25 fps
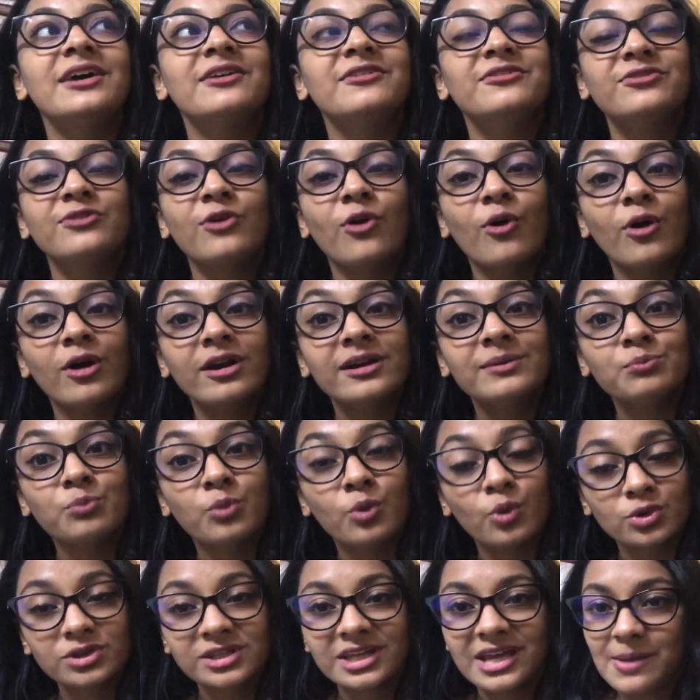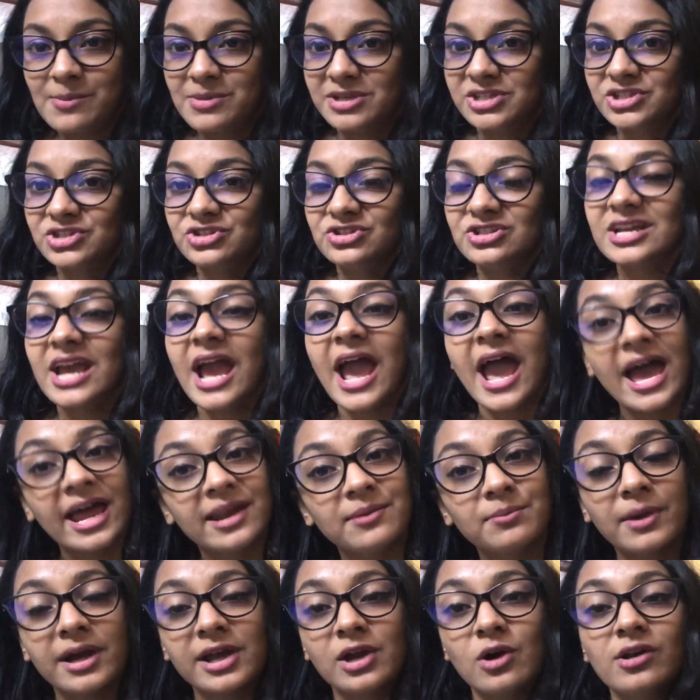for both chemistry
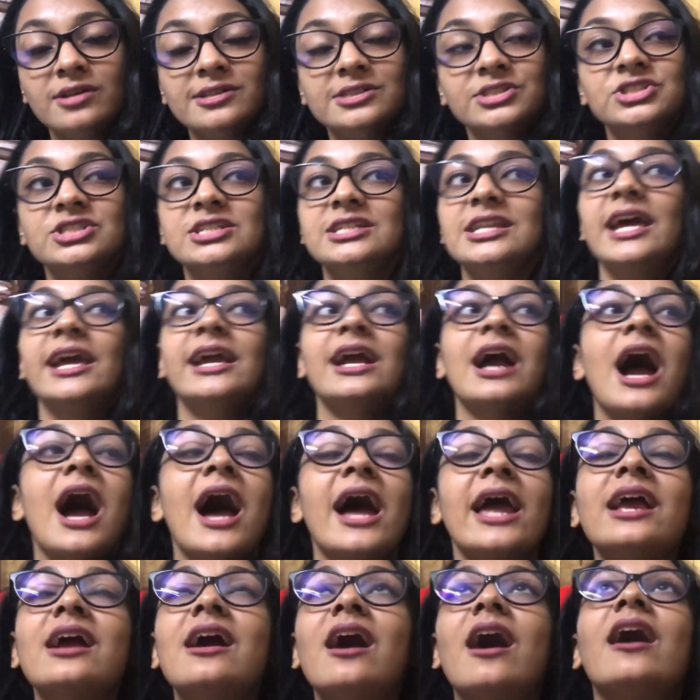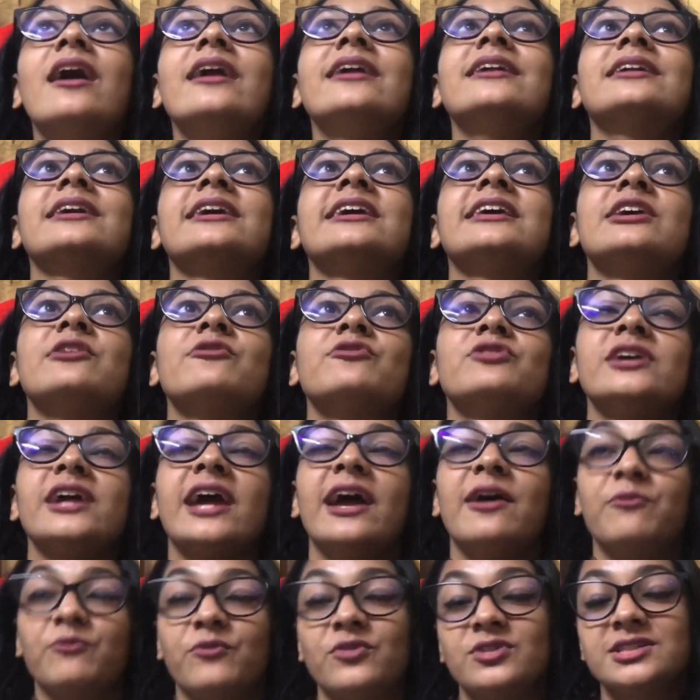and biology. Like, I can't give the
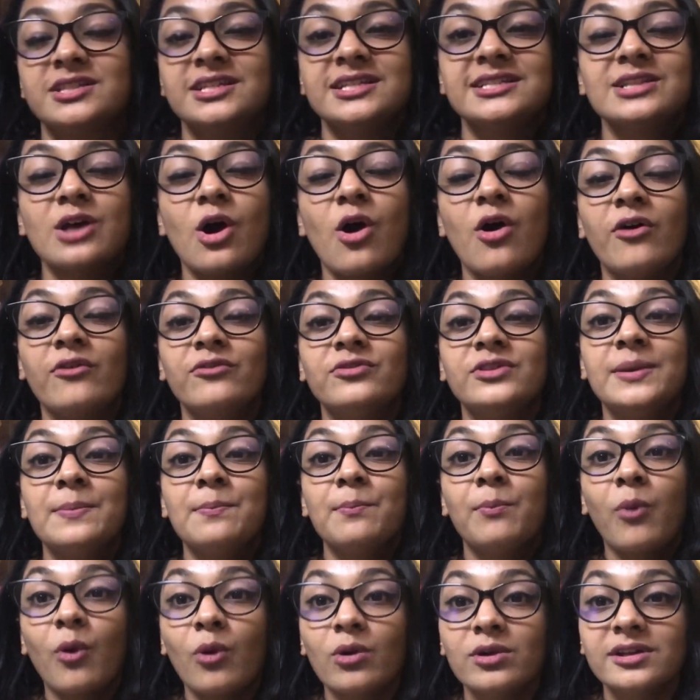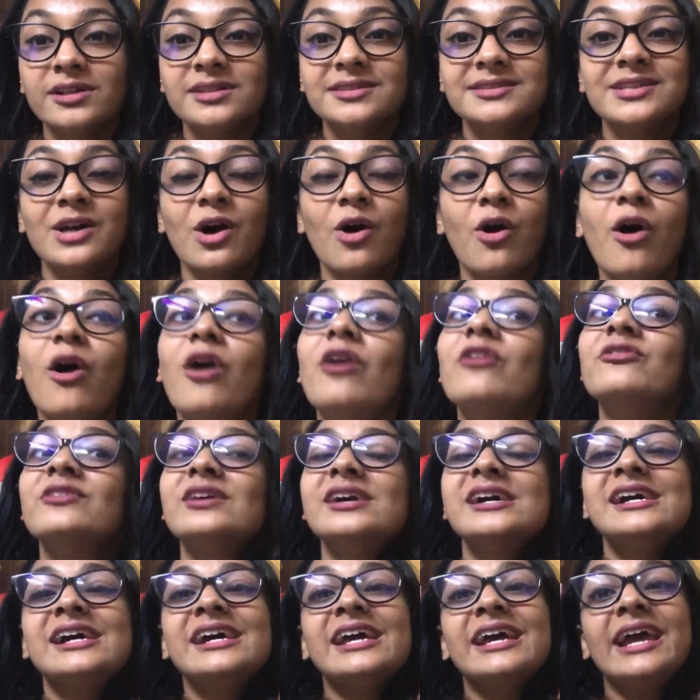emphasis of the importance of
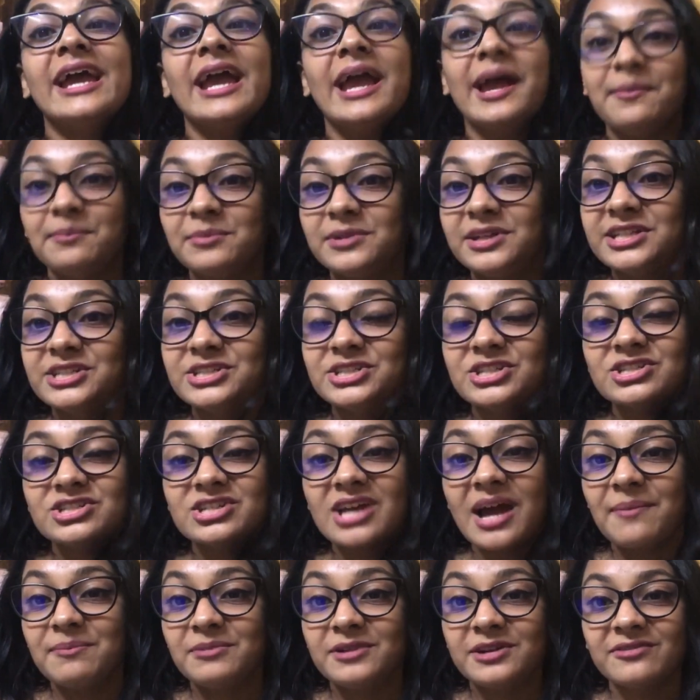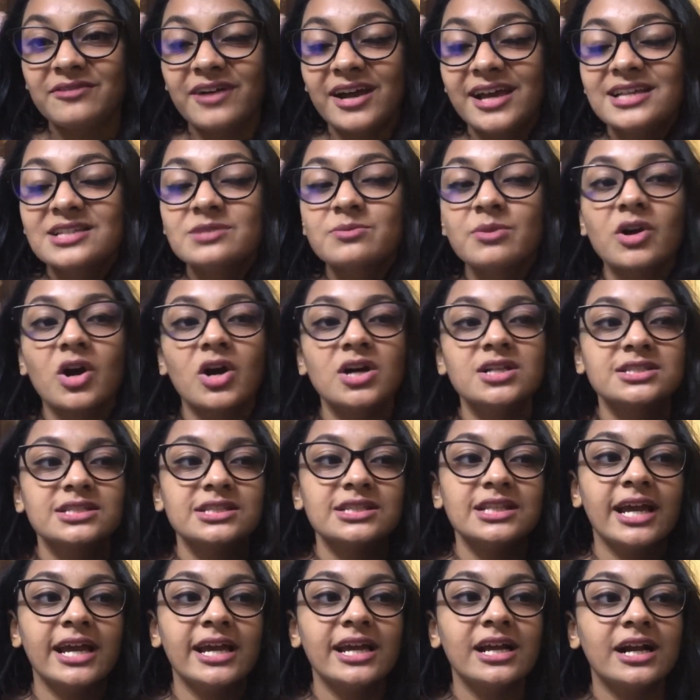MTG chapter wise, because
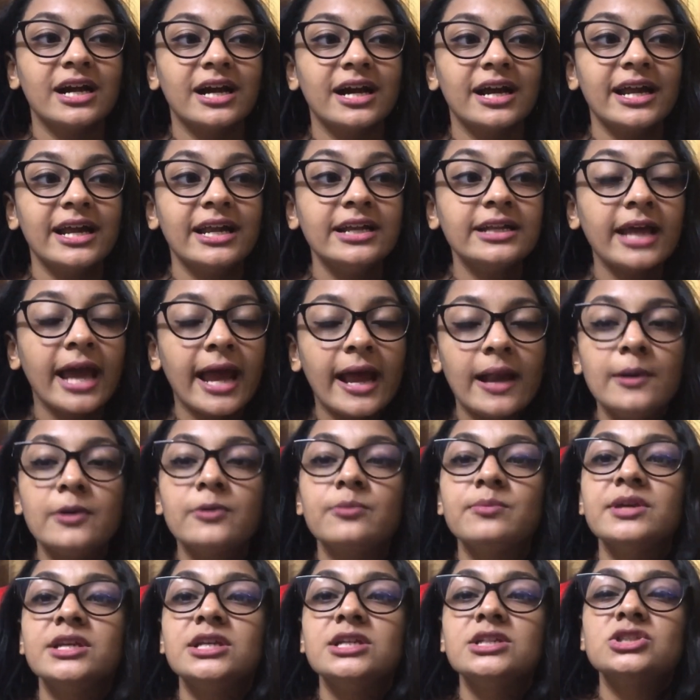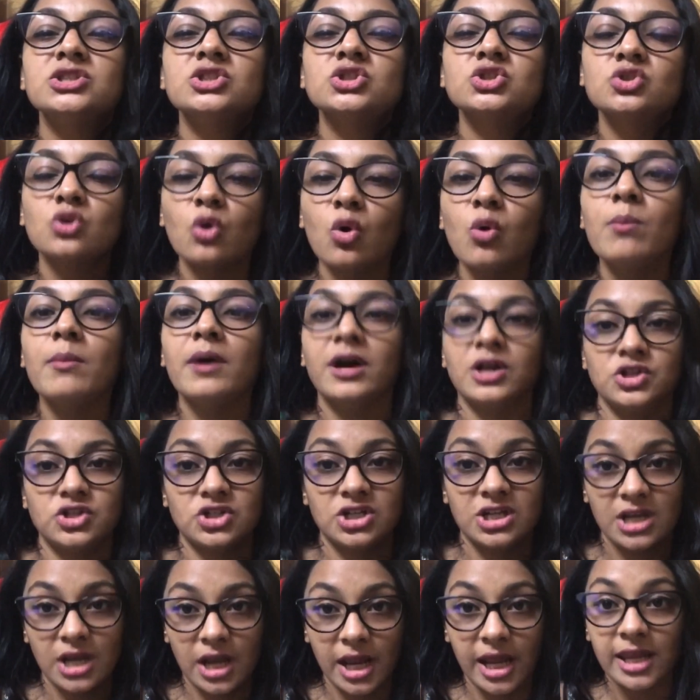like it helped me so much
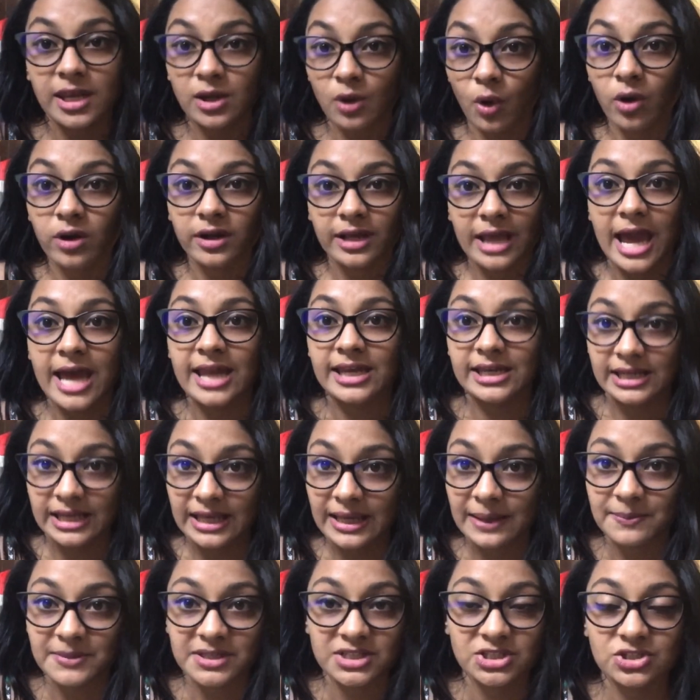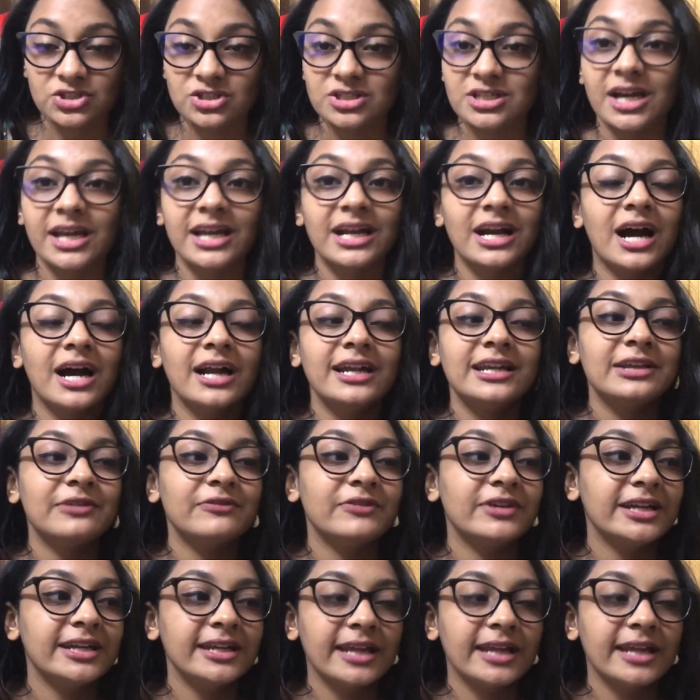in inorganic chemistry. I can't even